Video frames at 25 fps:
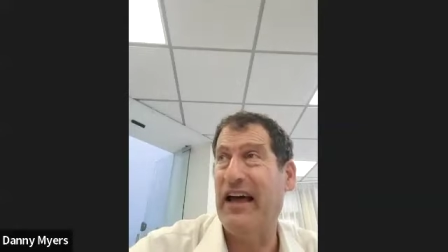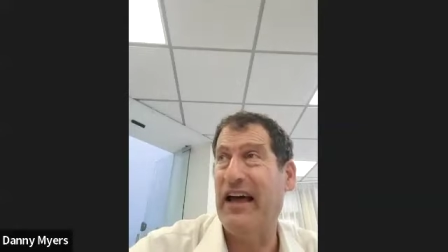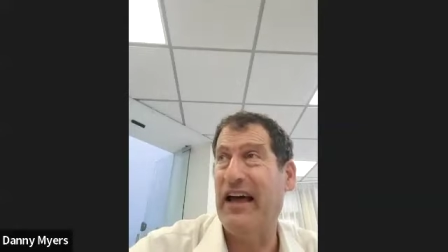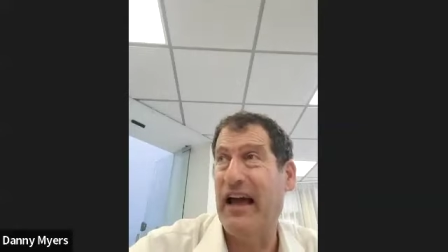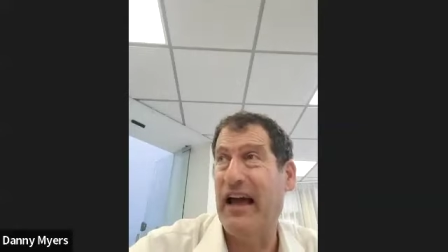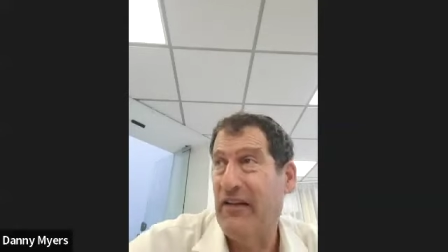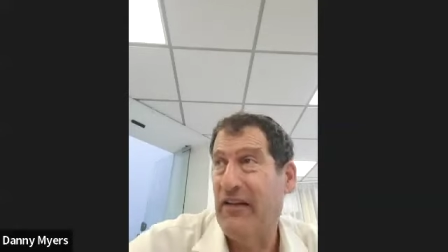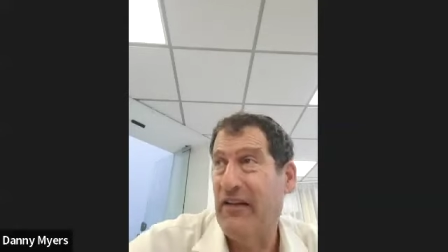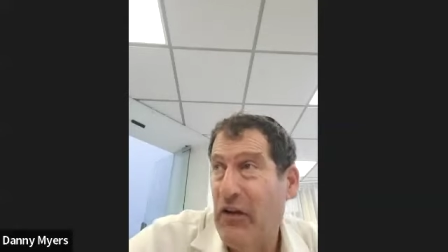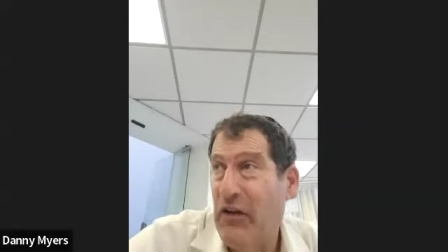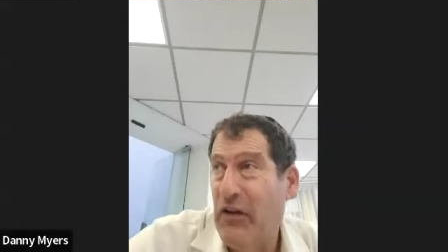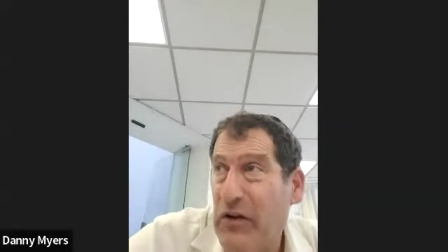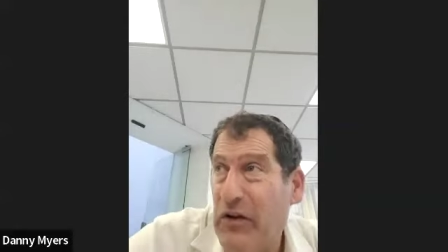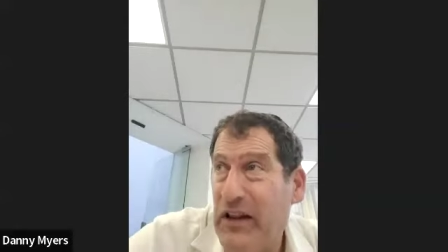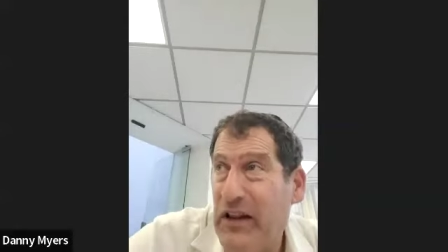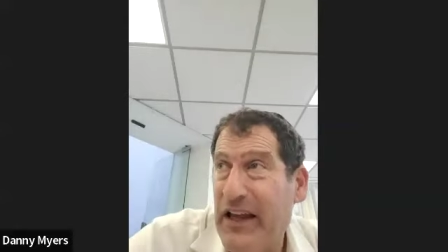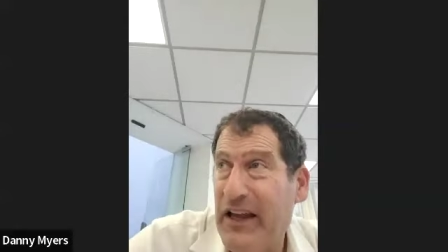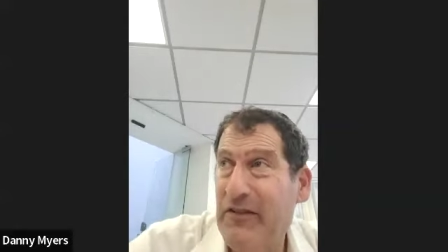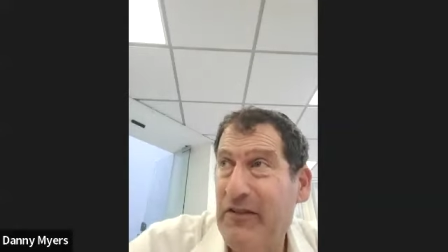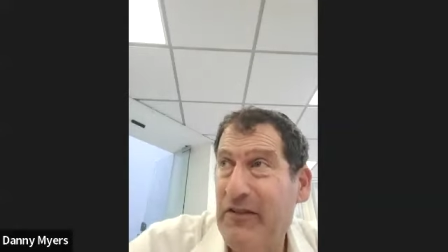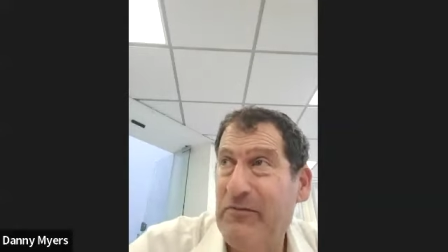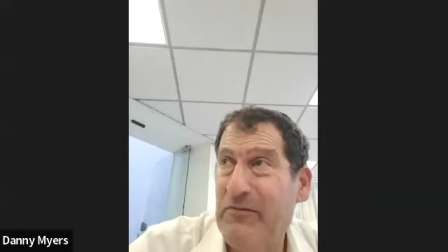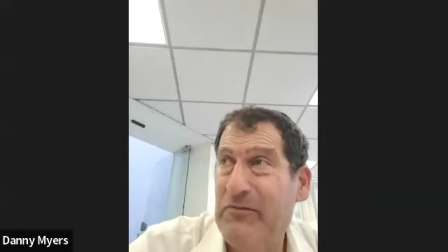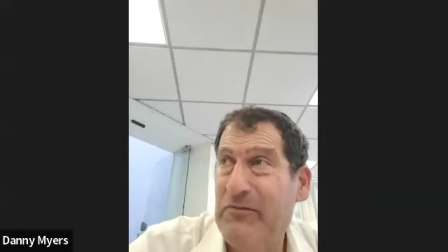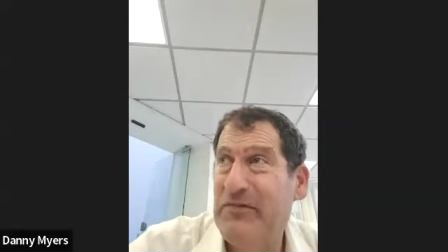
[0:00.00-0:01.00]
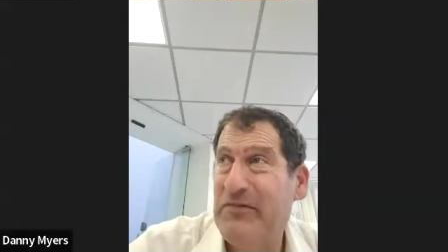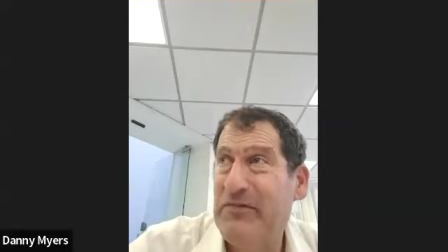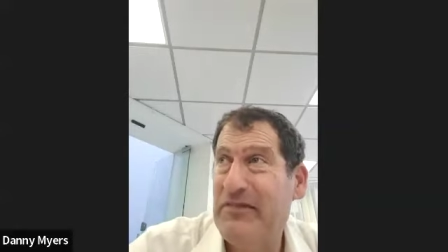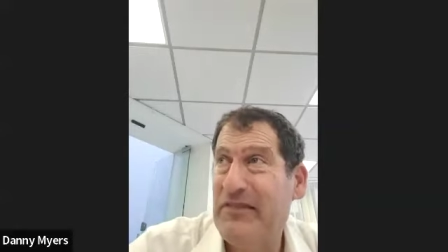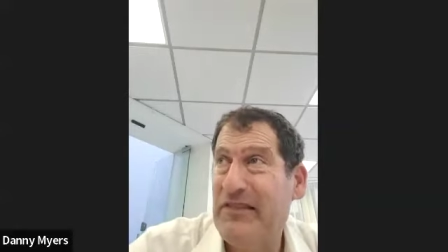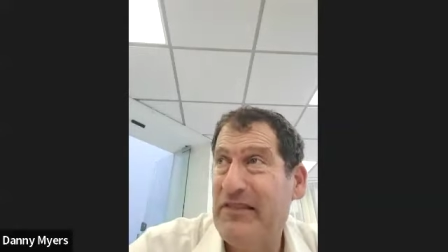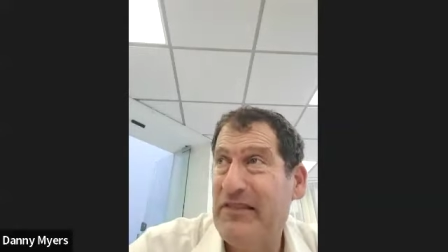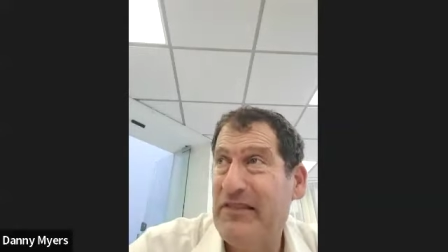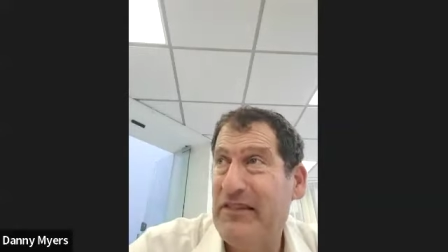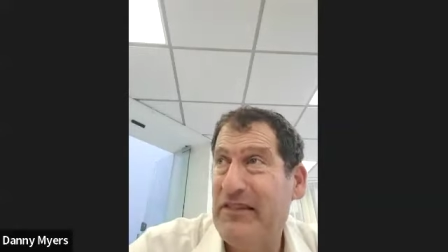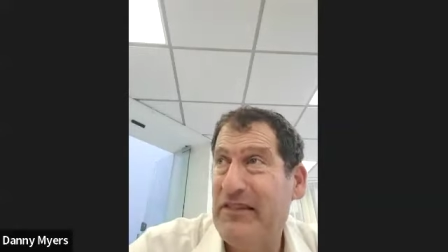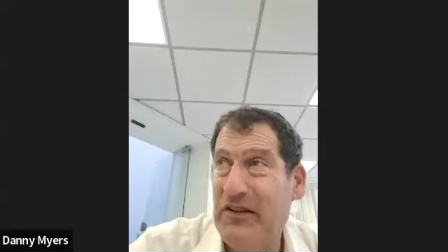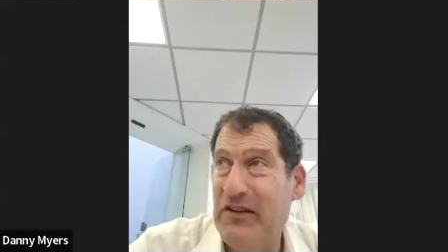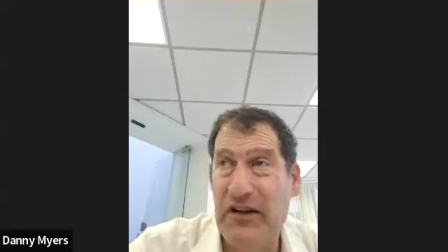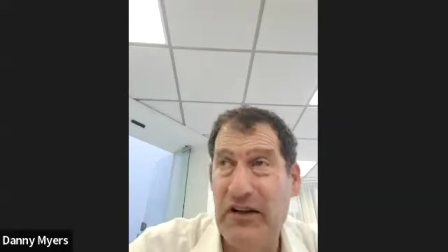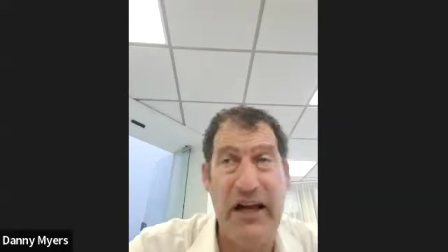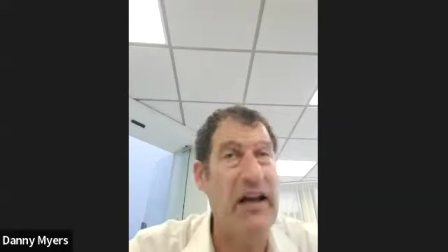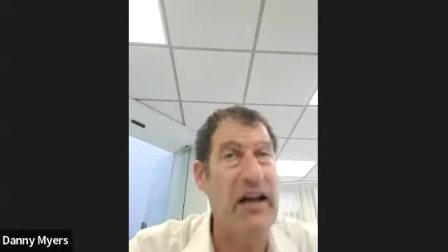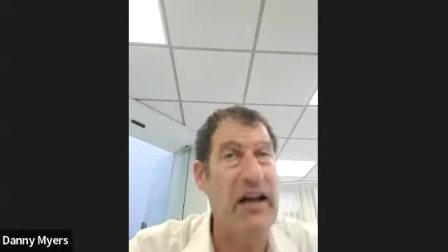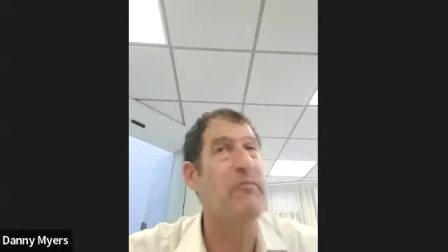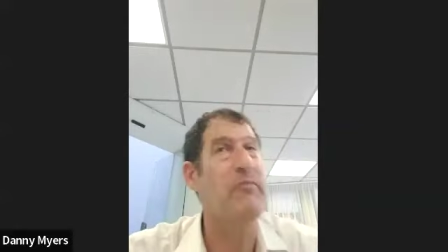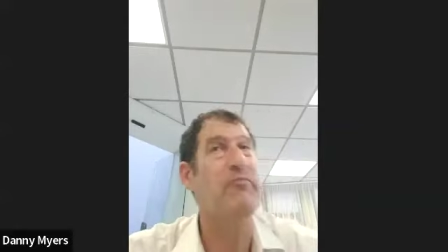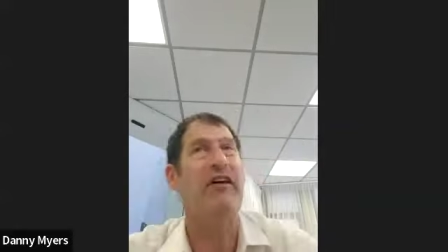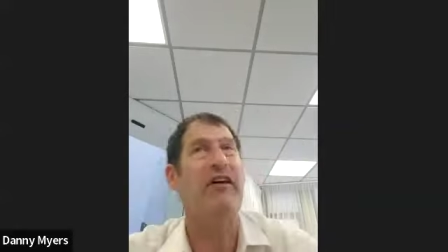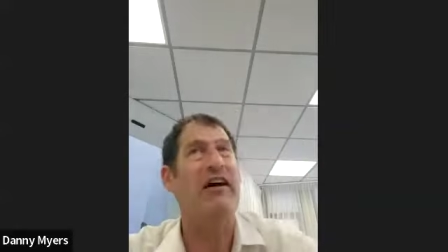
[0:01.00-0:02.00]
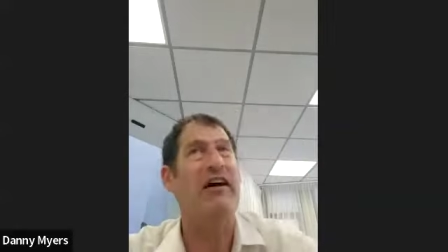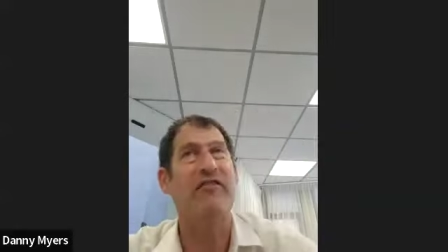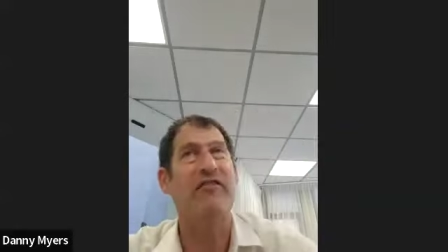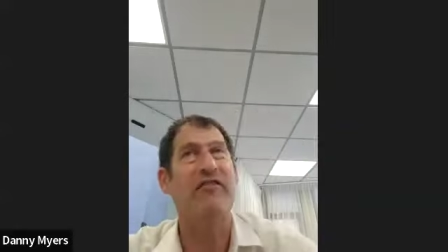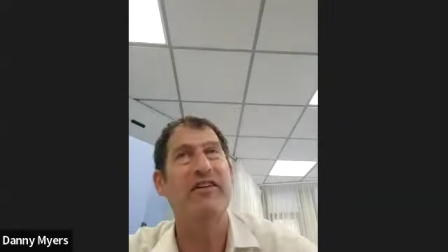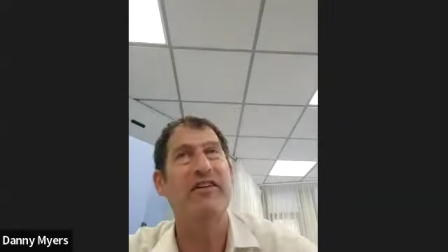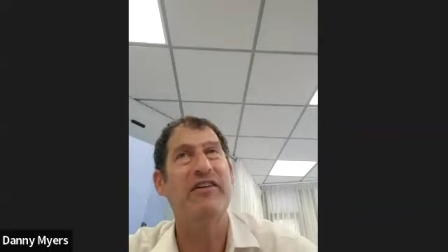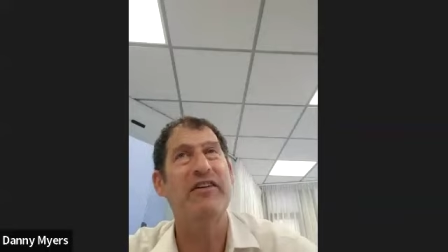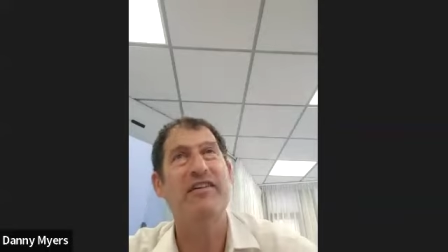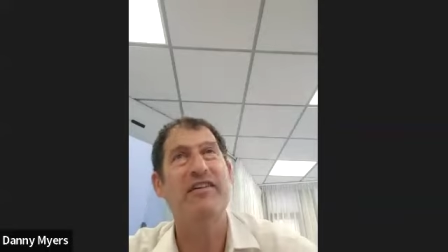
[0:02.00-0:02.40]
I have no claim. You're not a prophet.